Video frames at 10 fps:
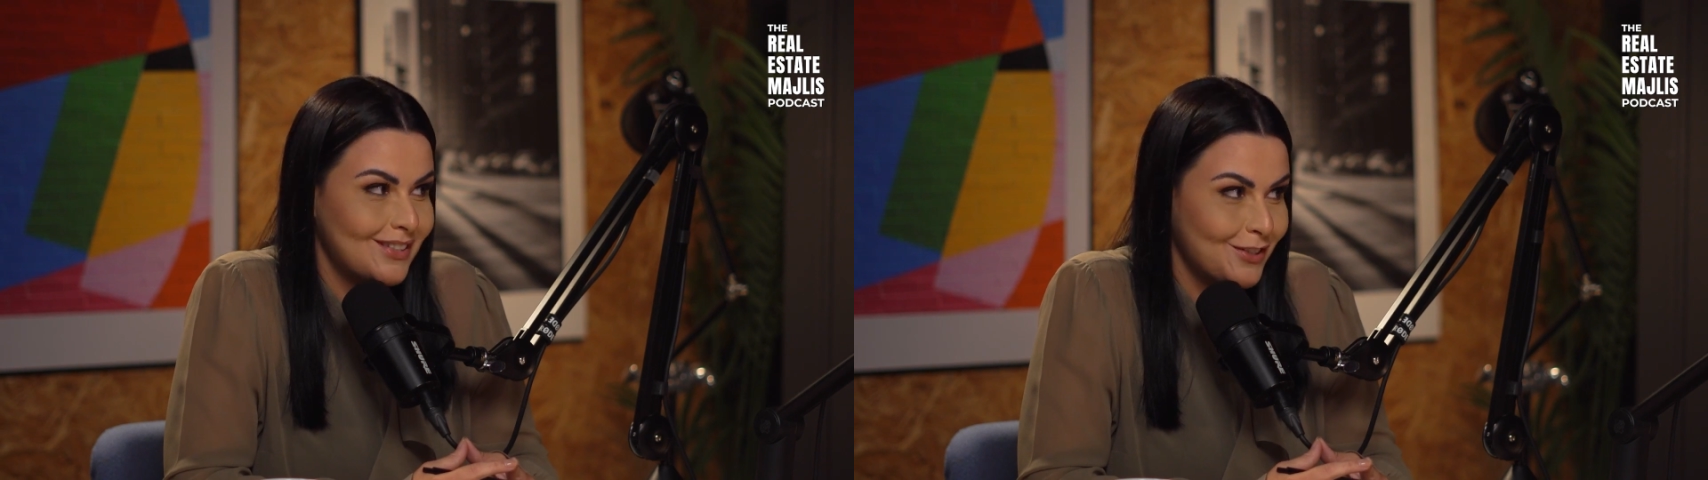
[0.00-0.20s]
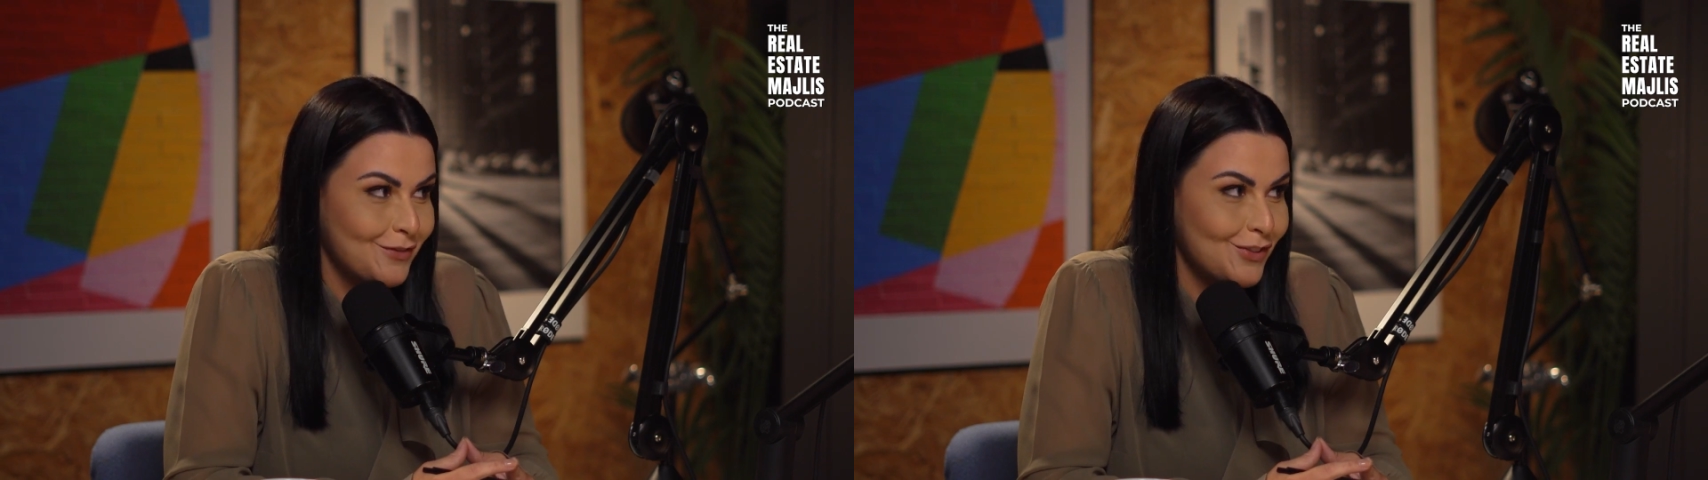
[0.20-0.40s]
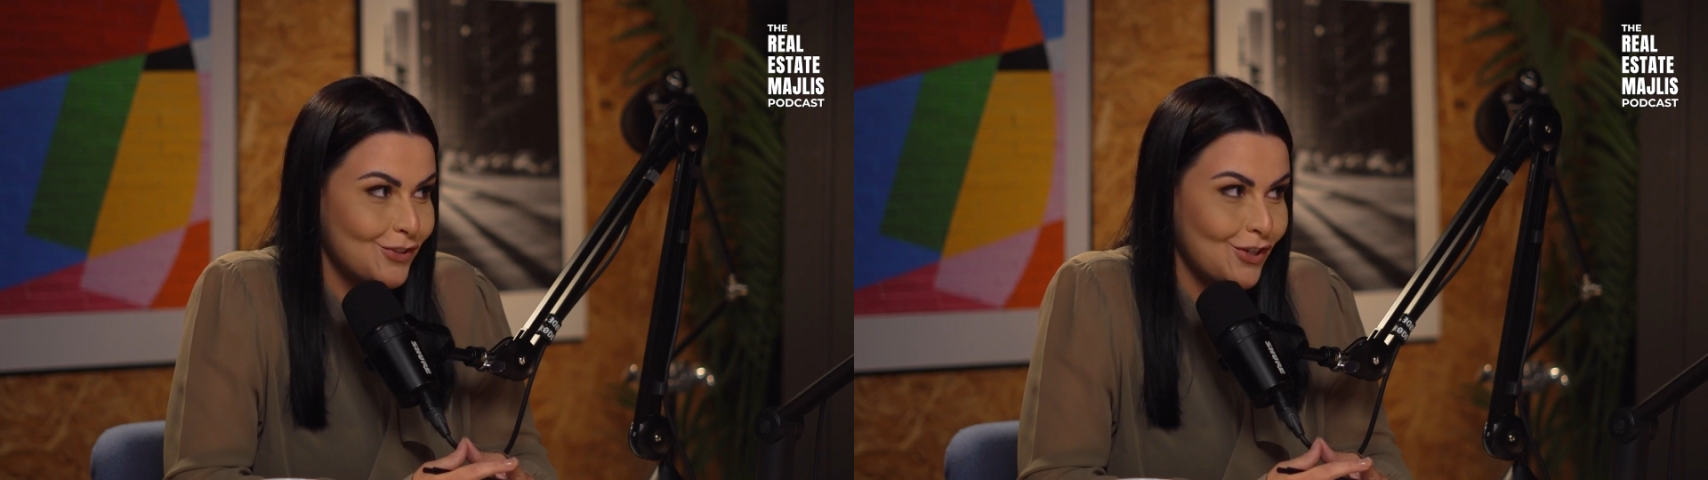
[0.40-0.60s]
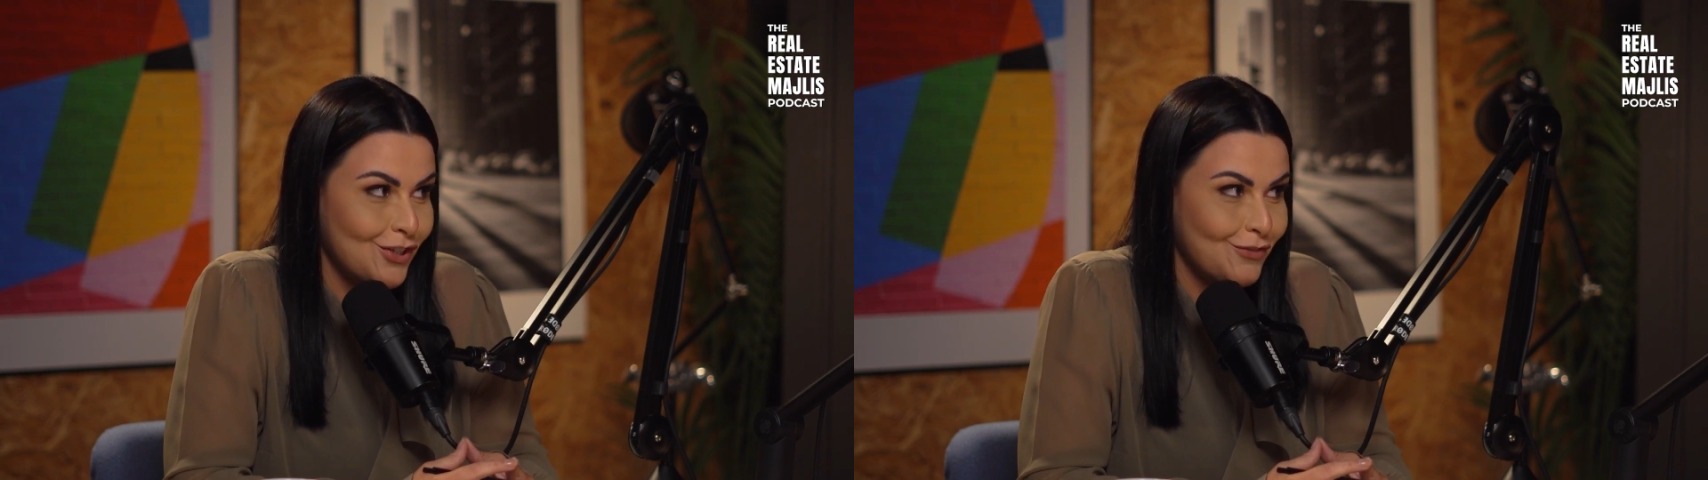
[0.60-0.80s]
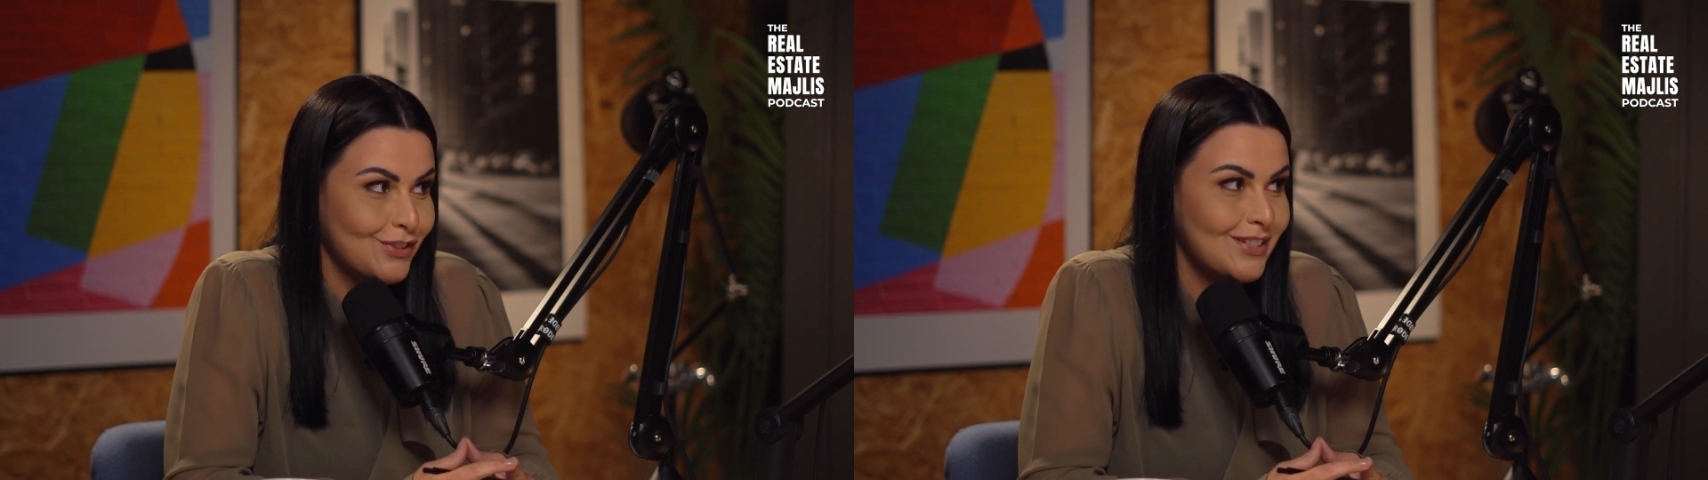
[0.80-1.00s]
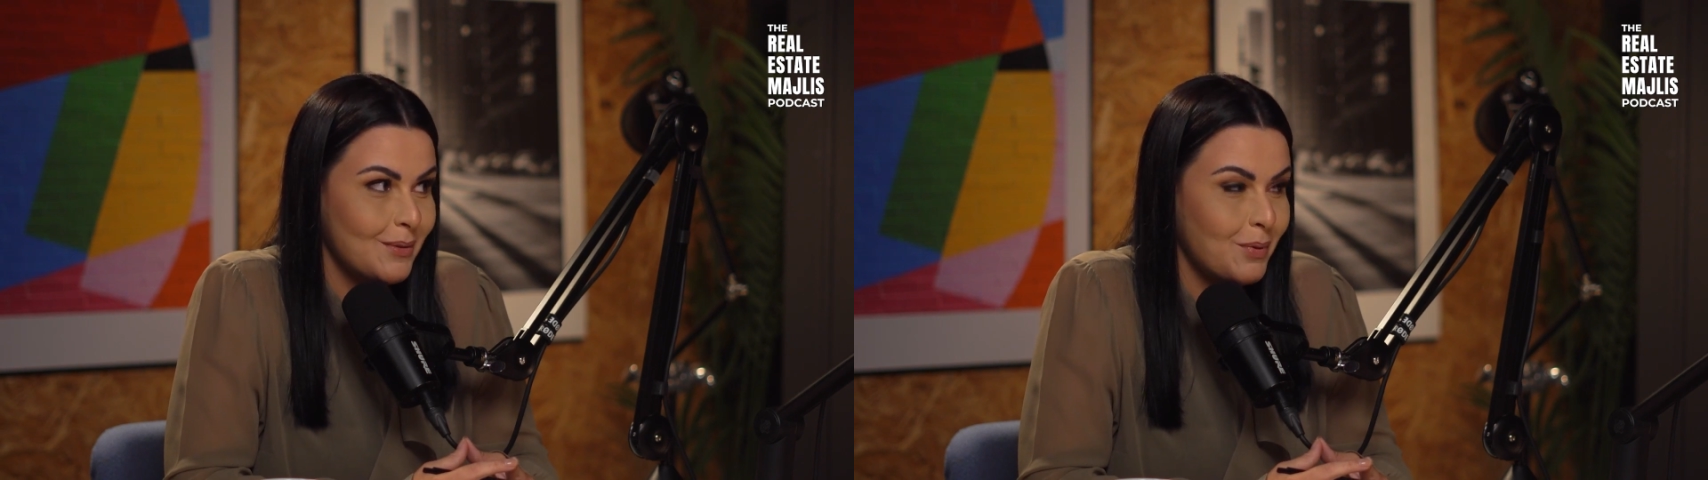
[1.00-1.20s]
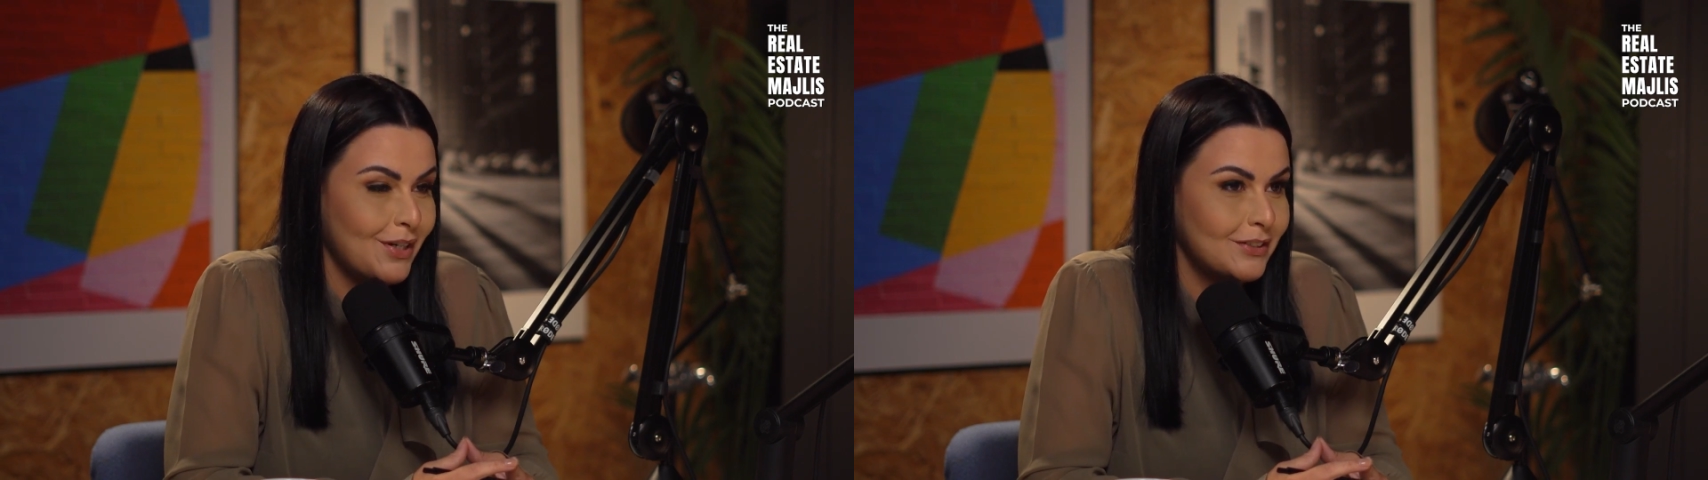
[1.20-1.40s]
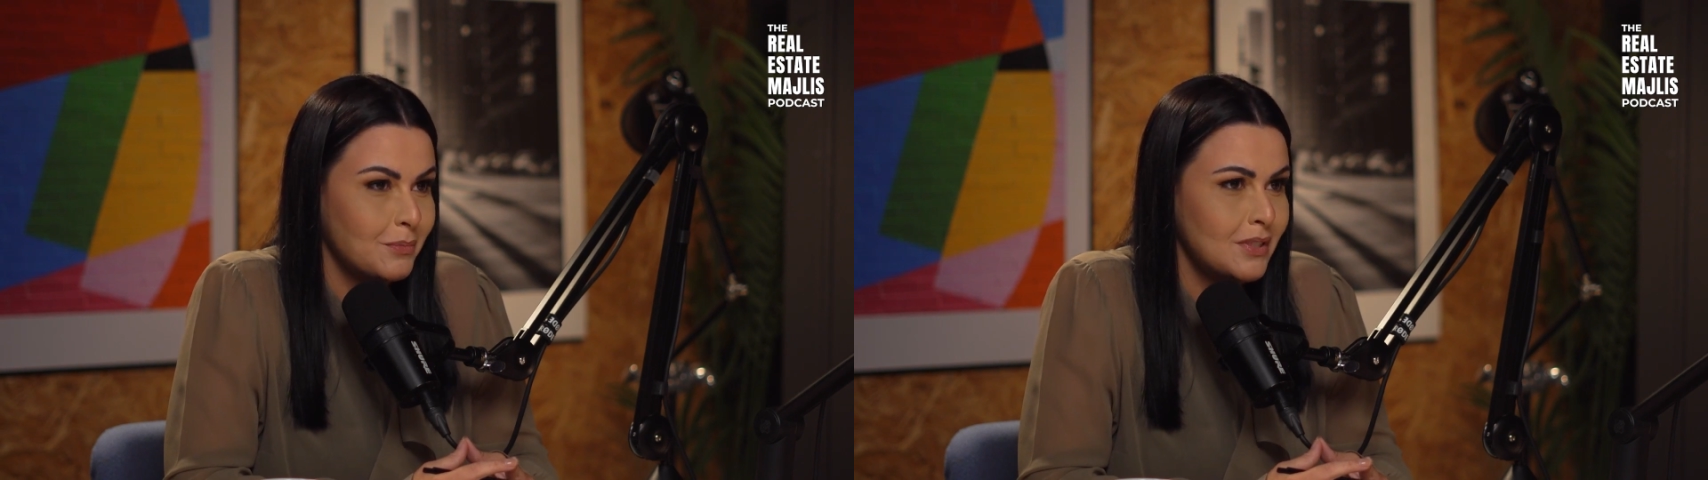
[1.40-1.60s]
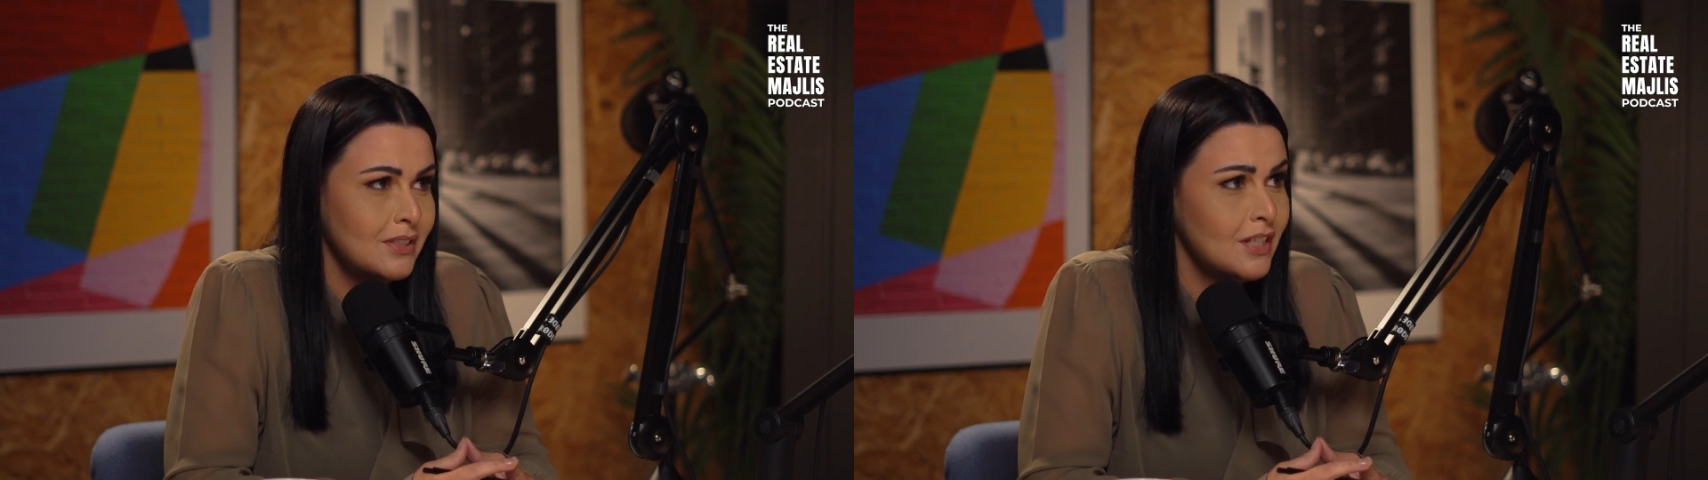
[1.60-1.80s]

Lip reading: service charge for this apartment?